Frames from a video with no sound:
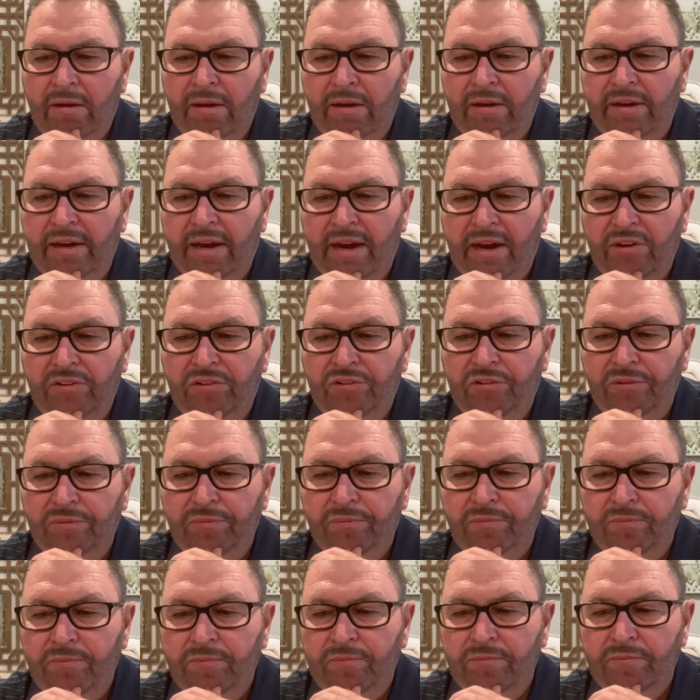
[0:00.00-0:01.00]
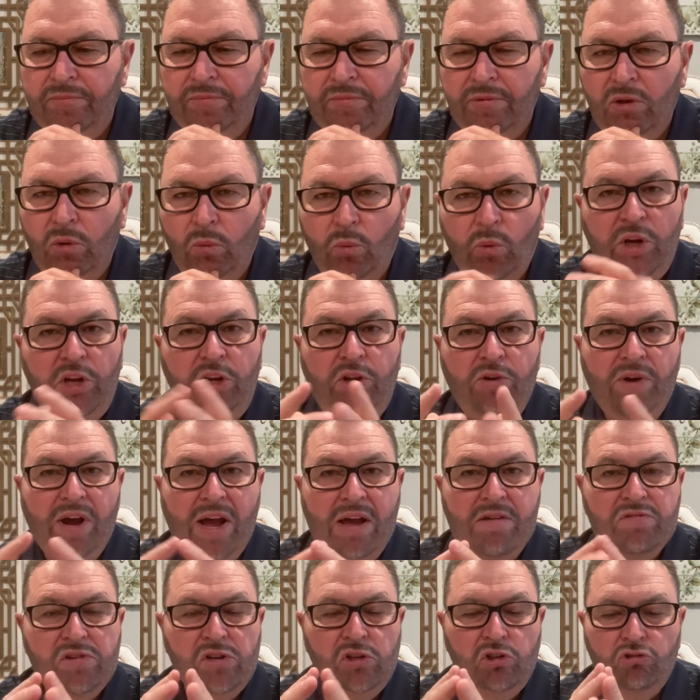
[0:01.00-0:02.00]
Yes, we do
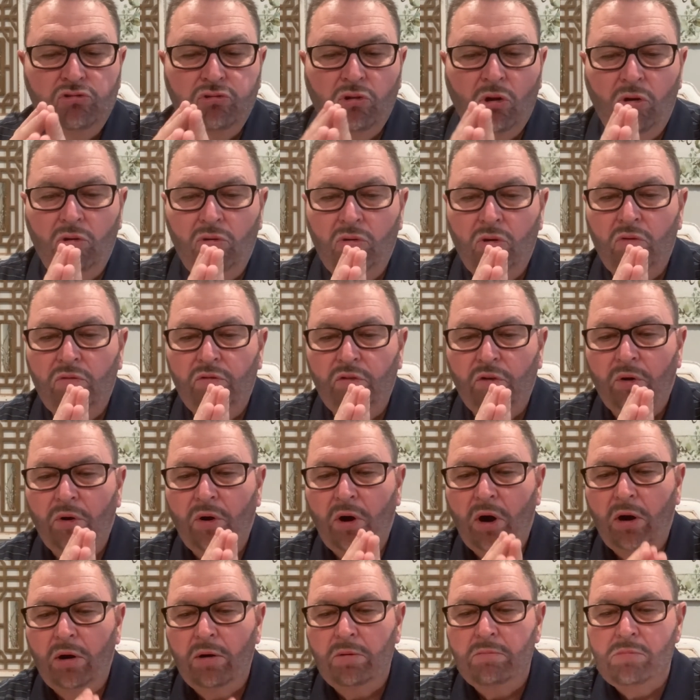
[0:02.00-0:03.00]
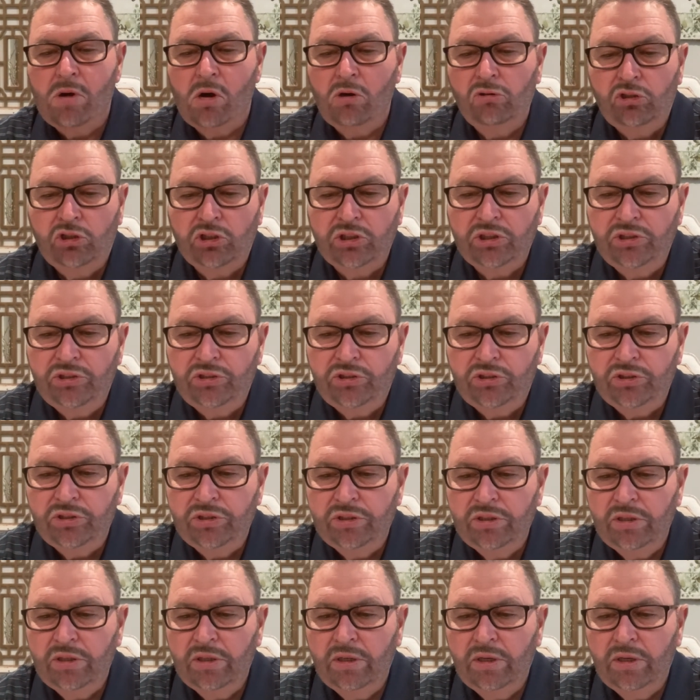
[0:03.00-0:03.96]
have control over our emotions,